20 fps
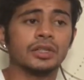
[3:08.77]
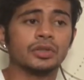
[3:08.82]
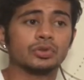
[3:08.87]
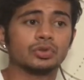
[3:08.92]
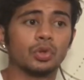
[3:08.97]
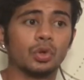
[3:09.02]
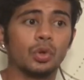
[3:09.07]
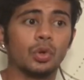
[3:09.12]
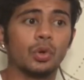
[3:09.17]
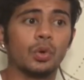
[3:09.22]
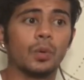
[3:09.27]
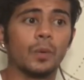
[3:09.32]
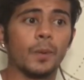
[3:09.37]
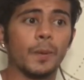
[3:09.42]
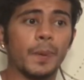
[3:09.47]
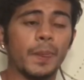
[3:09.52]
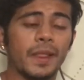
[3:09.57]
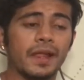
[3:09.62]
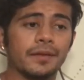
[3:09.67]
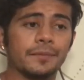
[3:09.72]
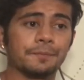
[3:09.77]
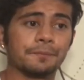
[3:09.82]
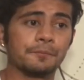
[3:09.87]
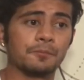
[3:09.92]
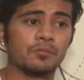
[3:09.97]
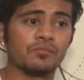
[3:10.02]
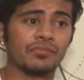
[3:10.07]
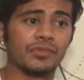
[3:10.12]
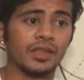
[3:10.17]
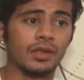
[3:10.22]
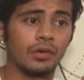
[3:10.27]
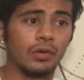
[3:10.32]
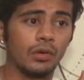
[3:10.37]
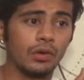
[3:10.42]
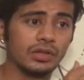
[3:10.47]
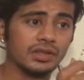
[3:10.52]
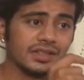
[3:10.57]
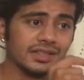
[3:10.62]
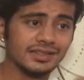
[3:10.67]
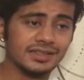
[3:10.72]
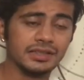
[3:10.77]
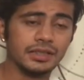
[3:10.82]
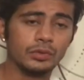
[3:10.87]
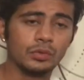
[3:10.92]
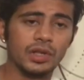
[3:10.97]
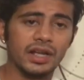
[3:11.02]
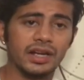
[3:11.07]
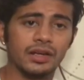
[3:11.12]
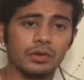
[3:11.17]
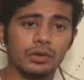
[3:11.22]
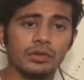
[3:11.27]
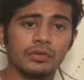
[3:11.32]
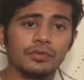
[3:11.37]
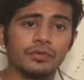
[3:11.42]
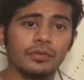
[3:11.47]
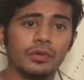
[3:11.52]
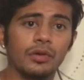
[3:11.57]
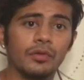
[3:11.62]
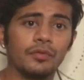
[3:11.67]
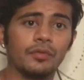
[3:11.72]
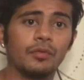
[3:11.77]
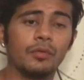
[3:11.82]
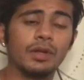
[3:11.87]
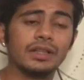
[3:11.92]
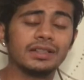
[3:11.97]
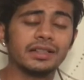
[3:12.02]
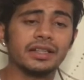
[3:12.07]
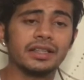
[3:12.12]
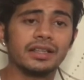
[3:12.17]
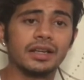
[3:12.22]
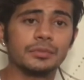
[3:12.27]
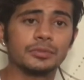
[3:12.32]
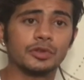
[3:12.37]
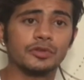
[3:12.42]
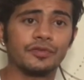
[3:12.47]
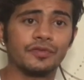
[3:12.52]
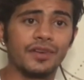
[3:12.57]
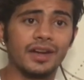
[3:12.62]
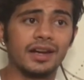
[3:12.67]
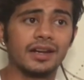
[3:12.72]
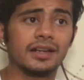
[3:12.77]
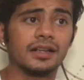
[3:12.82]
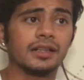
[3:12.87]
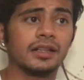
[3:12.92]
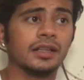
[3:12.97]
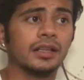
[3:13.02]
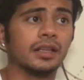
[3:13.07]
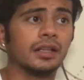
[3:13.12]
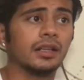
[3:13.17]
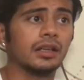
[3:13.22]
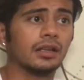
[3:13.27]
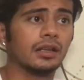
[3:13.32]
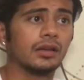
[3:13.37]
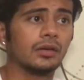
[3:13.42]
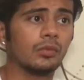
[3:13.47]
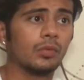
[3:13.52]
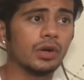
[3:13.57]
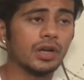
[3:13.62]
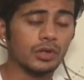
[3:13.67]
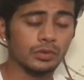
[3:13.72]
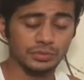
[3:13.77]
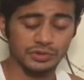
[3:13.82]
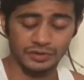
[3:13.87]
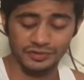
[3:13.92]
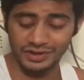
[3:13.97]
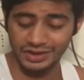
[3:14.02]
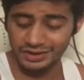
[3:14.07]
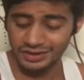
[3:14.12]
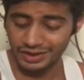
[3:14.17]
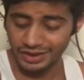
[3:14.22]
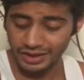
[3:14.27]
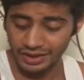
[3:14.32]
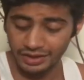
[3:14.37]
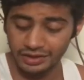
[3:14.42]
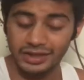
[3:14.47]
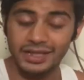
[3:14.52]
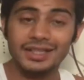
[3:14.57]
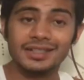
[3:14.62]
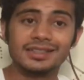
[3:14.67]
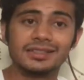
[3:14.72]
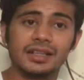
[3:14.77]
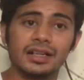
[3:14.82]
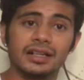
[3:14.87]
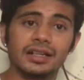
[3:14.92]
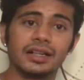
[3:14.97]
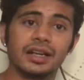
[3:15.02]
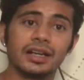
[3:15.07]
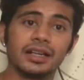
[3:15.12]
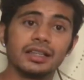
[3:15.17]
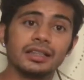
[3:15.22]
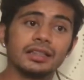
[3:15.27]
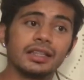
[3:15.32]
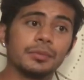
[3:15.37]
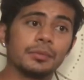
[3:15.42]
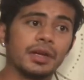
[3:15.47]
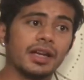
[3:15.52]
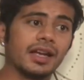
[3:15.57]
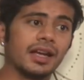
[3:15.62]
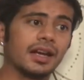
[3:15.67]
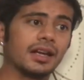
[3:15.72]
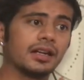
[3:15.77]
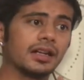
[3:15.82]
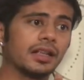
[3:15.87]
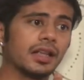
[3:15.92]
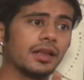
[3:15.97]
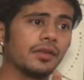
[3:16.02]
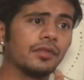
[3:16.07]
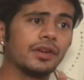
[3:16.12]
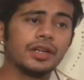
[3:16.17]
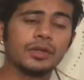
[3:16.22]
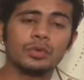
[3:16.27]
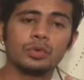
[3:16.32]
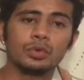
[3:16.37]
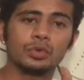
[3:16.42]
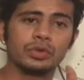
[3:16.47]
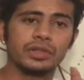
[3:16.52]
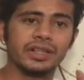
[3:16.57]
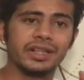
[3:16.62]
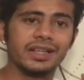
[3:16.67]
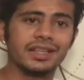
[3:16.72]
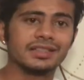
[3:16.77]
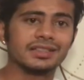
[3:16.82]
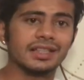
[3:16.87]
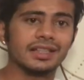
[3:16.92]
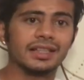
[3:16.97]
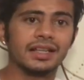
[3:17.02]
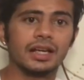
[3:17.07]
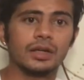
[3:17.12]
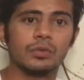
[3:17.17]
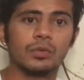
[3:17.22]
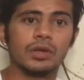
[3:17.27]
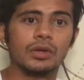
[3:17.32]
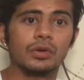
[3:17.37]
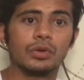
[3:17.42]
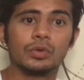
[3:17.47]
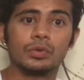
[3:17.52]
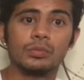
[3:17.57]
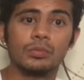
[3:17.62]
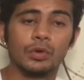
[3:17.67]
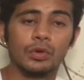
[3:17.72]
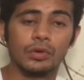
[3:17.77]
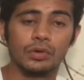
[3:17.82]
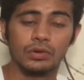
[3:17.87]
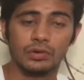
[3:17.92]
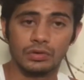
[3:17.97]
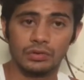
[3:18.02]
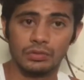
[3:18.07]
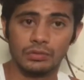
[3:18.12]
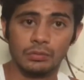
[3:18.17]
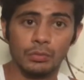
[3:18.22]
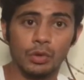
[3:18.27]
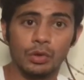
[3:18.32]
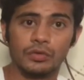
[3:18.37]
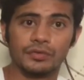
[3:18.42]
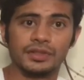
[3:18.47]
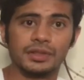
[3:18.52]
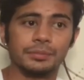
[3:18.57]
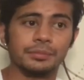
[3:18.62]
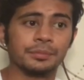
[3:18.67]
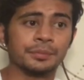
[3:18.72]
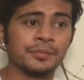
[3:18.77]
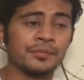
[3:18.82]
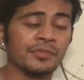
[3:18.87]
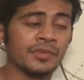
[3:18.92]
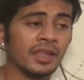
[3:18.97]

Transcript: So on this new diet of 130 grams of fat, what I observed that I again started getting them, and every 2 to 3 days I'll get one or two more of them.